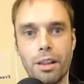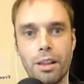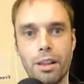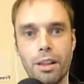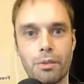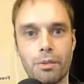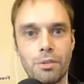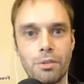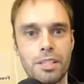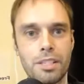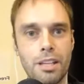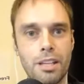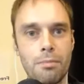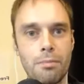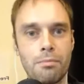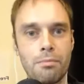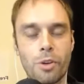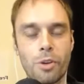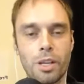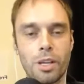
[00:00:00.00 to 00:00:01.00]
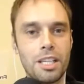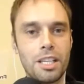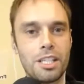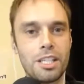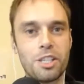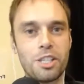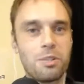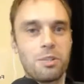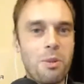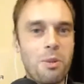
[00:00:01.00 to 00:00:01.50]
through some really
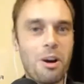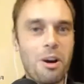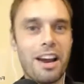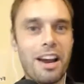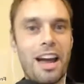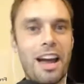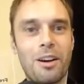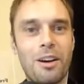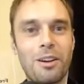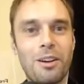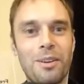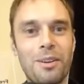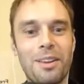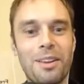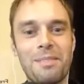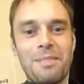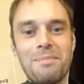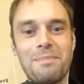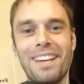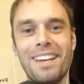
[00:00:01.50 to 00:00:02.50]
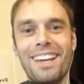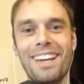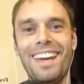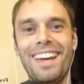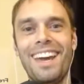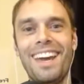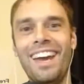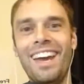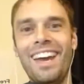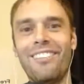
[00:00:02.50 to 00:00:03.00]
smart algorithm,
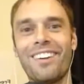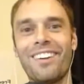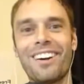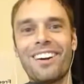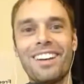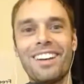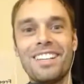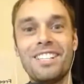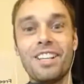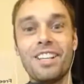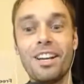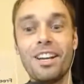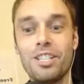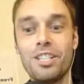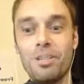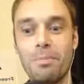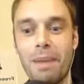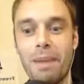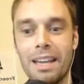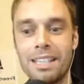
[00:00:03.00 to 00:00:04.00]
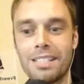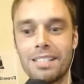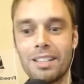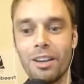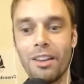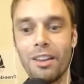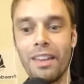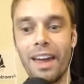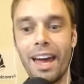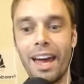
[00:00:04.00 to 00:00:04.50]
and we're going to judge you based
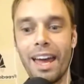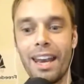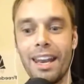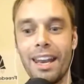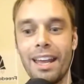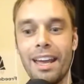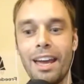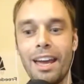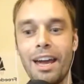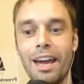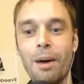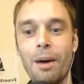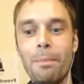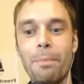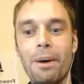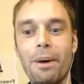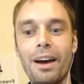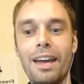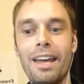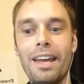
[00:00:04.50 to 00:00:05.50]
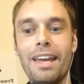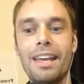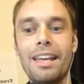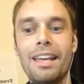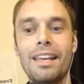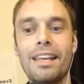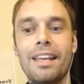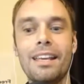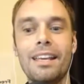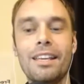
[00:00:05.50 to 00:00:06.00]
on that. But
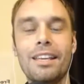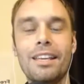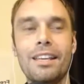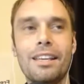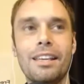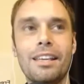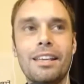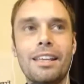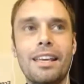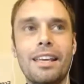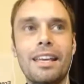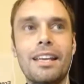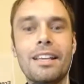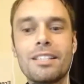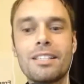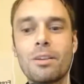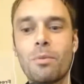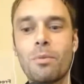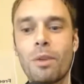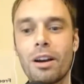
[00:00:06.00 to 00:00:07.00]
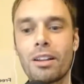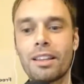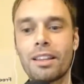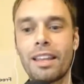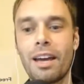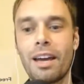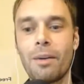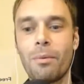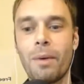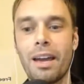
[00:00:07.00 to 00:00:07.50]
it doesn't work
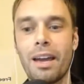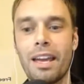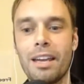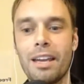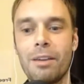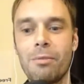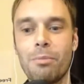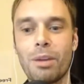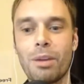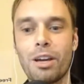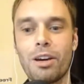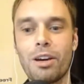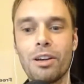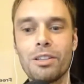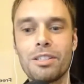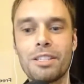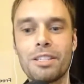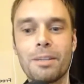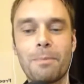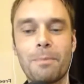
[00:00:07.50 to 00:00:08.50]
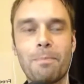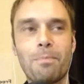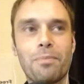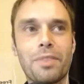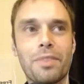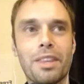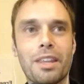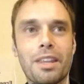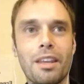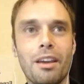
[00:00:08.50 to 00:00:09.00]
that way, because
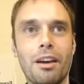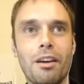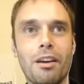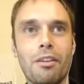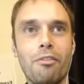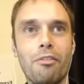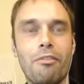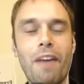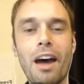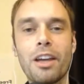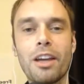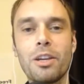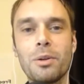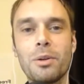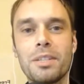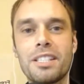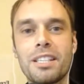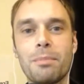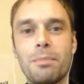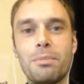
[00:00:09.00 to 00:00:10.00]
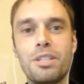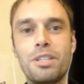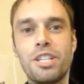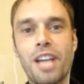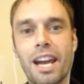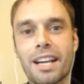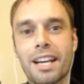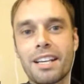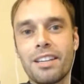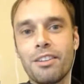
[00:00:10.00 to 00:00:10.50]
value is
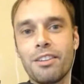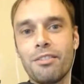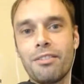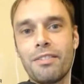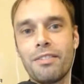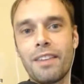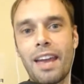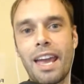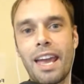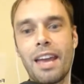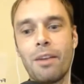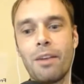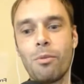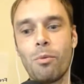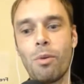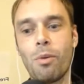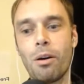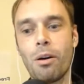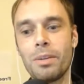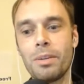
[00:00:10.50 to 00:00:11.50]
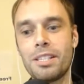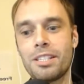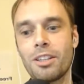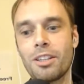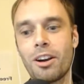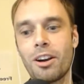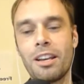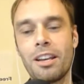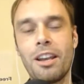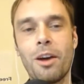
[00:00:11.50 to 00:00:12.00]
subjective. And what we
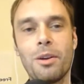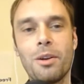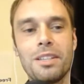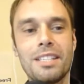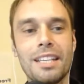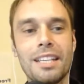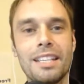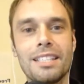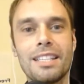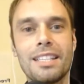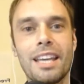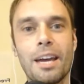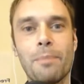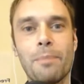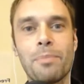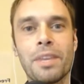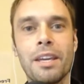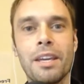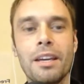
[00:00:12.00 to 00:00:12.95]
started noticing is that